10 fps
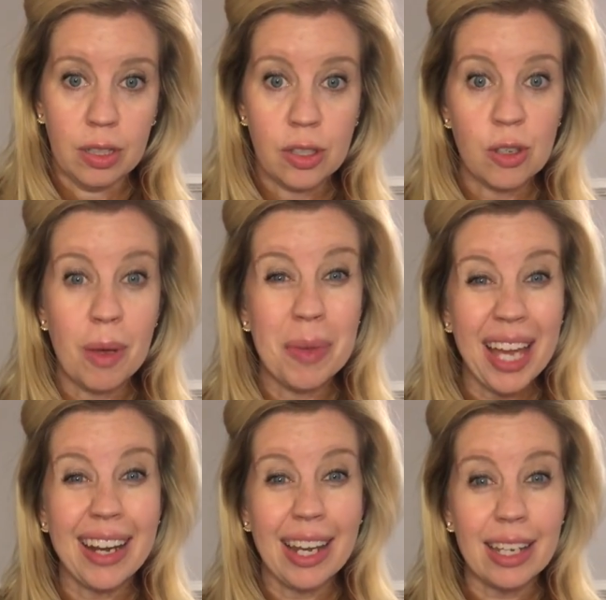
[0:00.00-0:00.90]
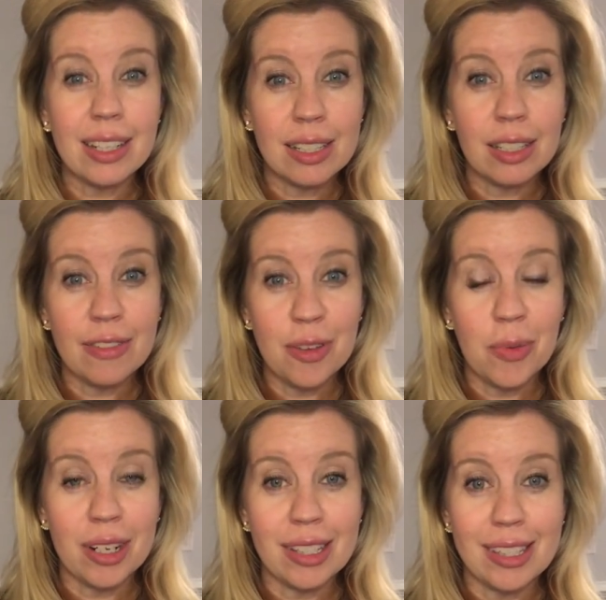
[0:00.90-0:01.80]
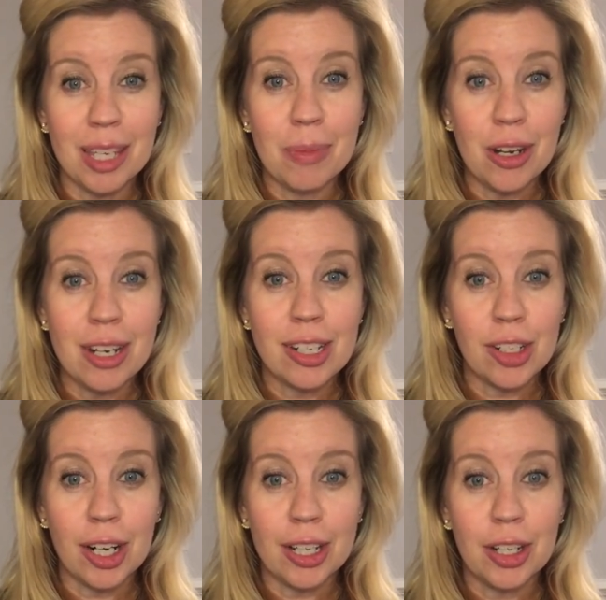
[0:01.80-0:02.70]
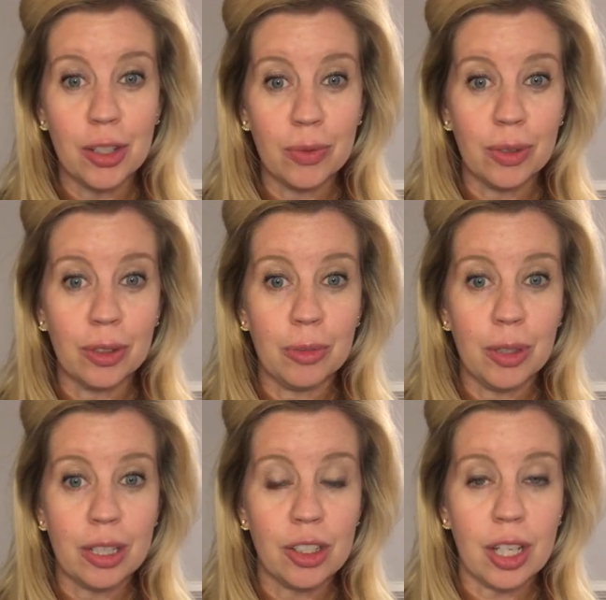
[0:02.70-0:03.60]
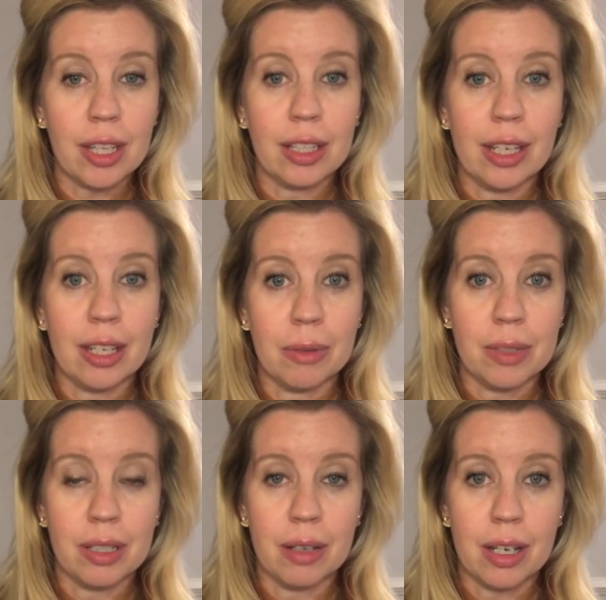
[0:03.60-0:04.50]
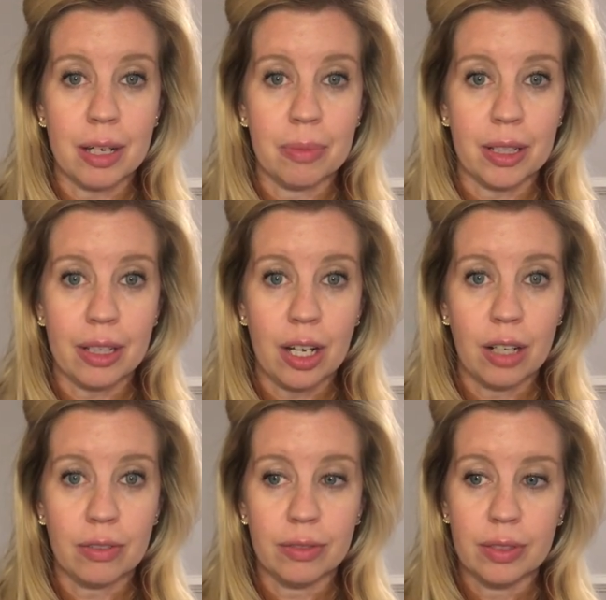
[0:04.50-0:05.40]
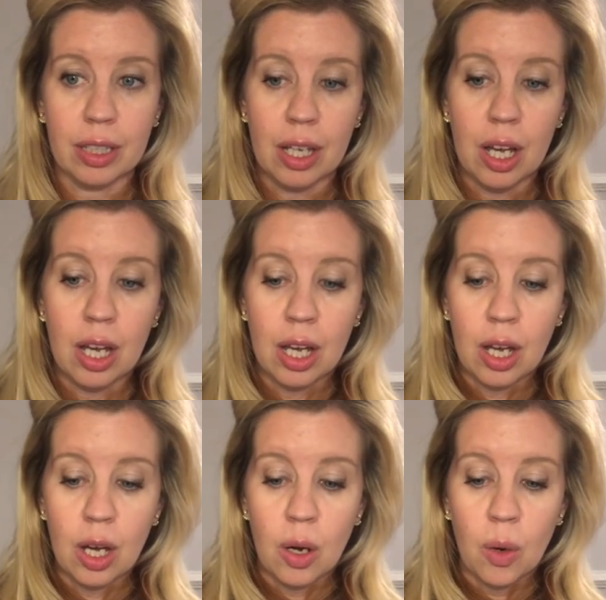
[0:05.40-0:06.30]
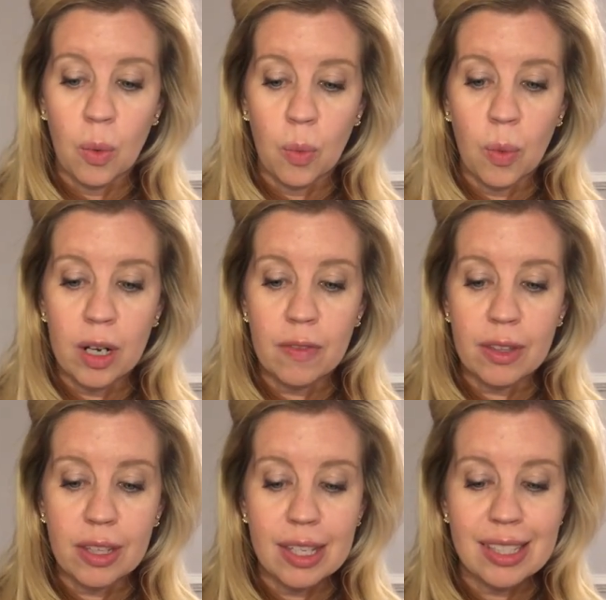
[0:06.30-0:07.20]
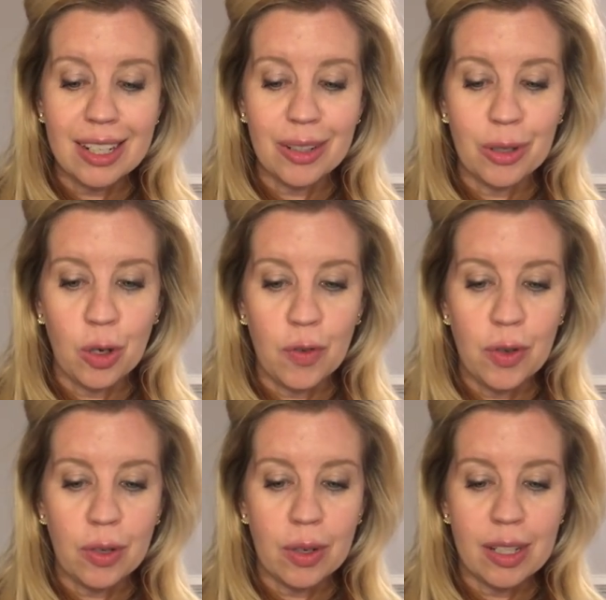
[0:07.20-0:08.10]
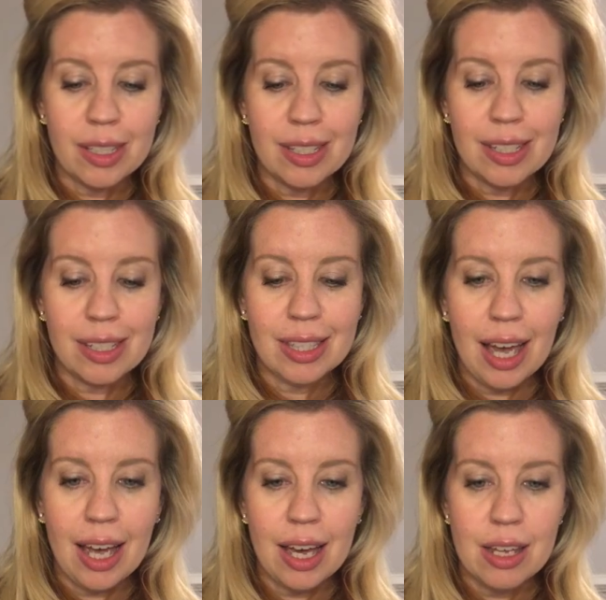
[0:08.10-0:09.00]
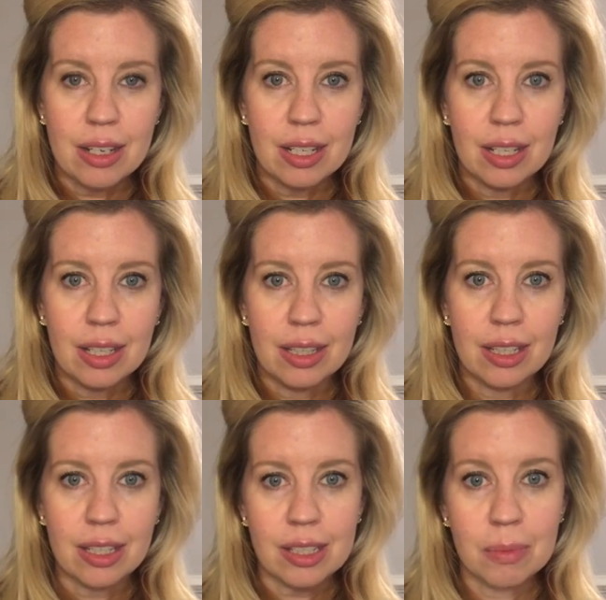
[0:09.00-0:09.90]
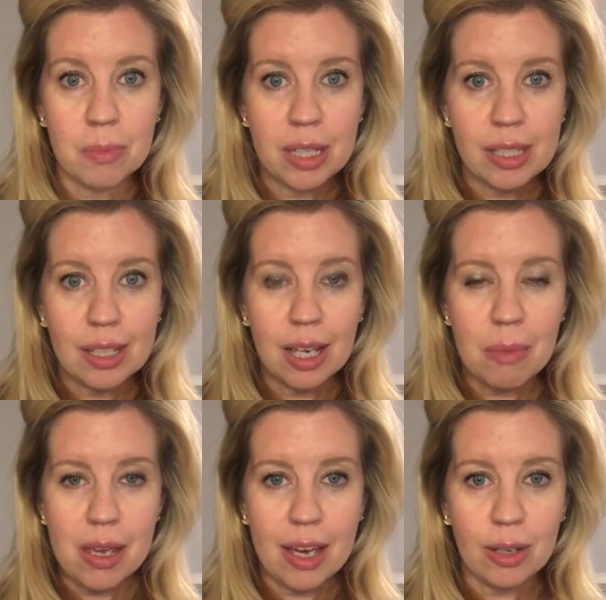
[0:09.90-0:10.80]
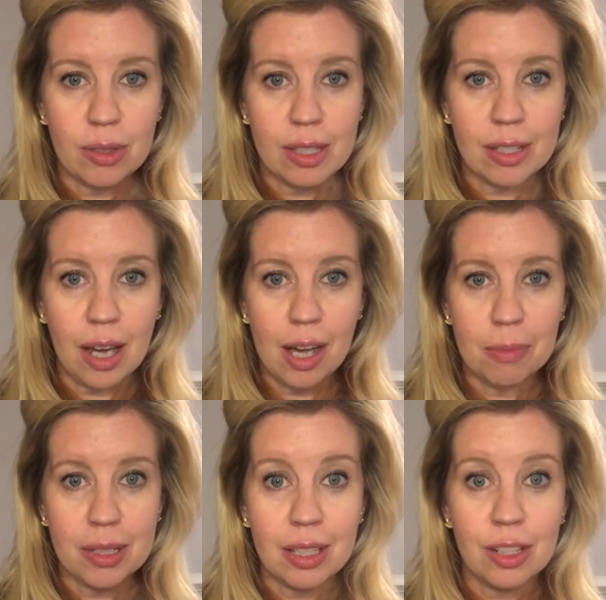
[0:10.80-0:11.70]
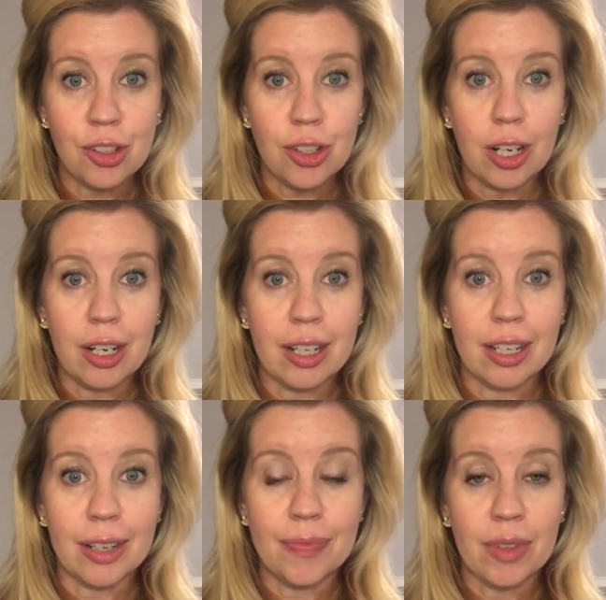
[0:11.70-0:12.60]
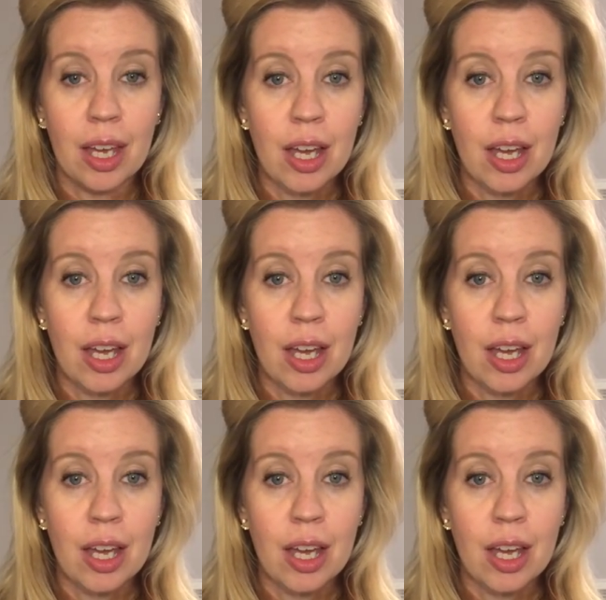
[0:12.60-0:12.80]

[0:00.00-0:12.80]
So maybe at night, if you want to sleep and you need it dark in your room, you can shut that light completely off. One of the things, and I don't know if you noticed, is that this mist coming out stopped and then started again.